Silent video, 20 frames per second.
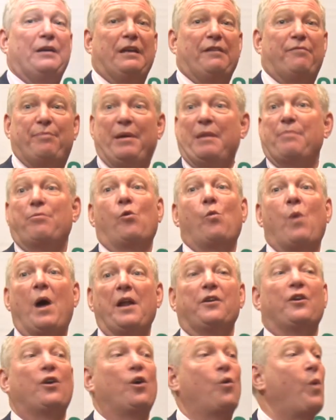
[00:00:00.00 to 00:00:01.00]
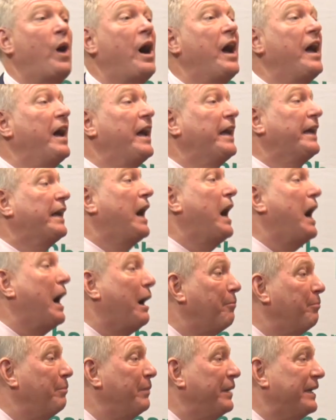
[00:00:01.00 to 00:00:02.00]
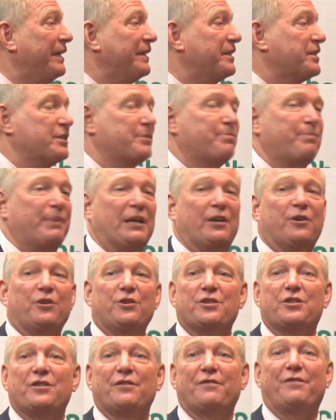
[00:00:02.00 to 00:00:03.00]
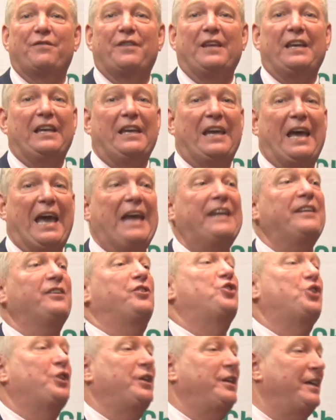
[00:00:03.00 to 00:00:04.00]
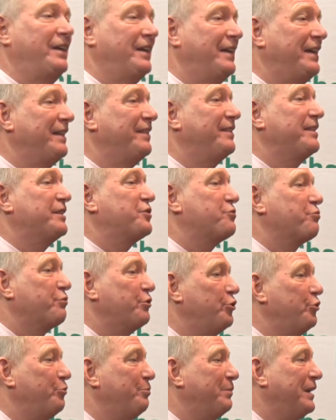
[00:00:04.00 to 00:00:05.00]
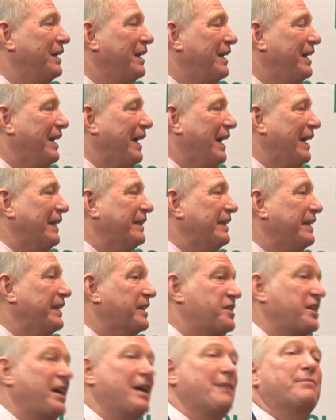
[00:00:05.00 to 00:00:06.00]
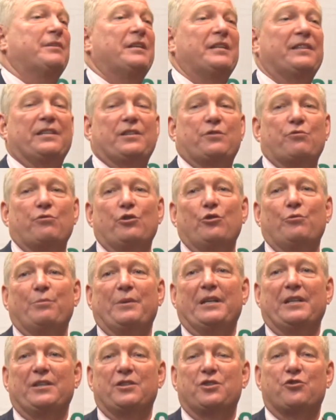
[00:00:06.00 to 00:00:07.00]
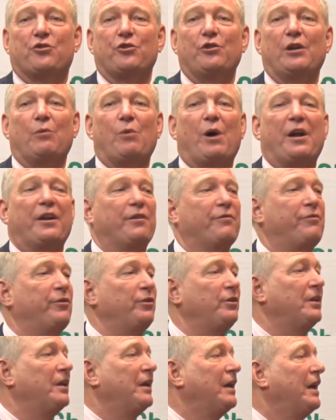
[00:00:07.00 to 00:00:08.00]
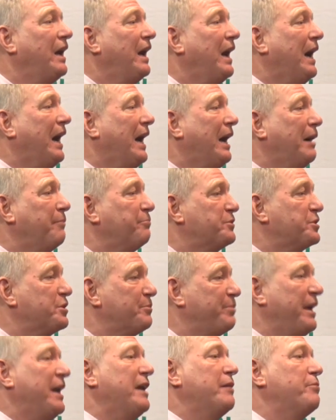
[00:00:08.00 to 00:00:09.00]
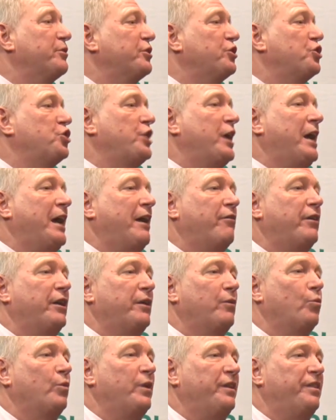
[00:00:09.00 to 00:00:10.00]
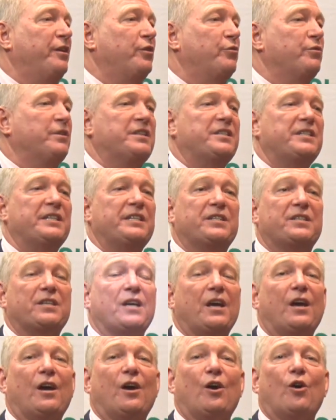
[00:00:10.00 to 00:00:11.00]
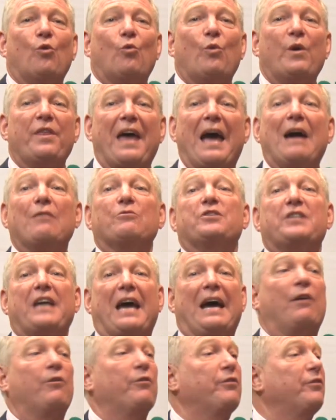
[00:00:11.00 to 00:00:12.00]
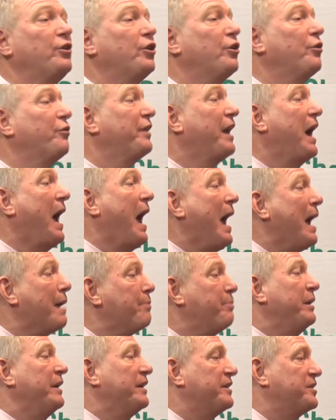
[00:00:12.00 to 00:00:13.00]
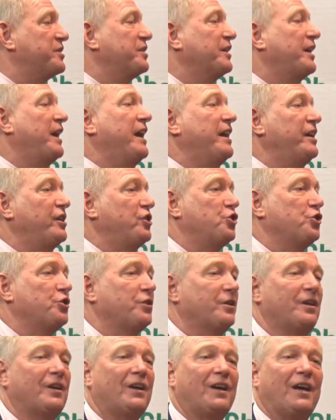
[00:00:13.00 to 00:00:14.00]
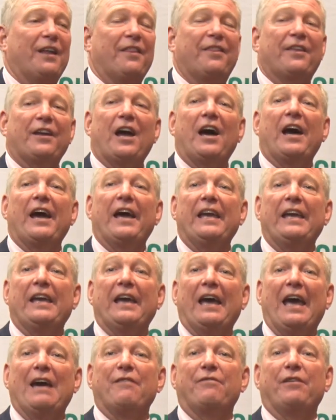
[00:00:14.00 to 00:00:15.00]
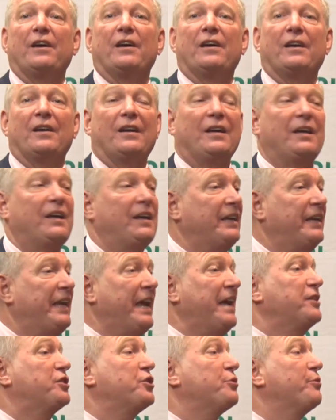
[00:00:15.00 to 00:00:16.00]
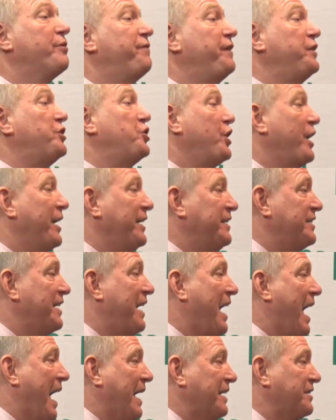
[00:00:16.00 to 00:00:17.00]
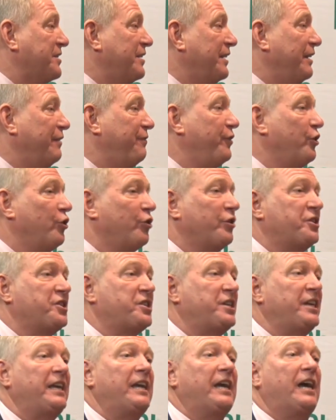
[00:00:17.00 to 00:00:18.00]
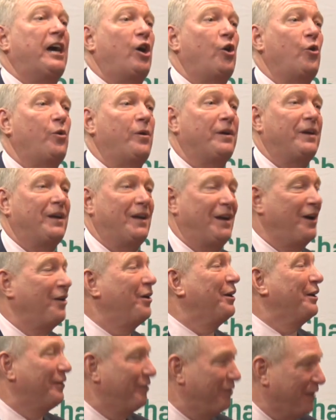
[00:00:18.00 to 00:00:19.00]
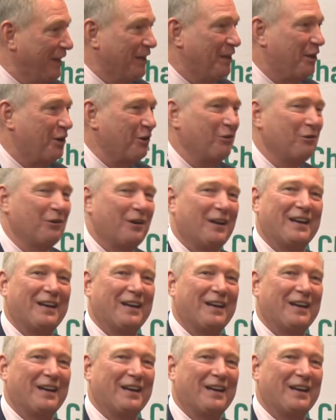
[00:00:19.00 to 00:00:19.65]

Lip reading: if people wonder why I come, it's because of the energy in this room and the excitement in this room, and it's truly wonderful to be able to share it with you. This is, without doubt, the happiest occasion that I ever get to officiate at. If you're a CEO, thank you.